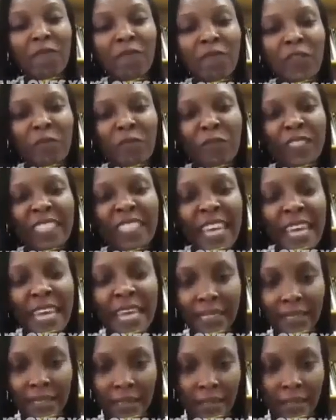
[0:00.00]

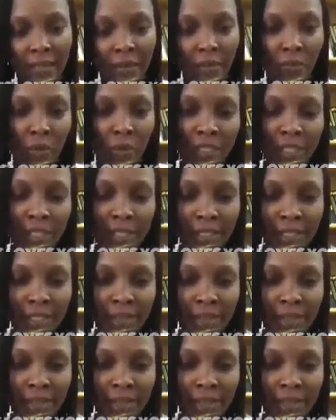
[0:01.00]
15
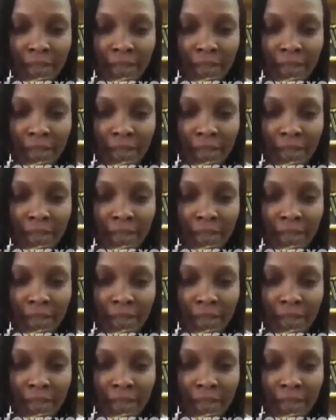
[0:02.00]
bodies.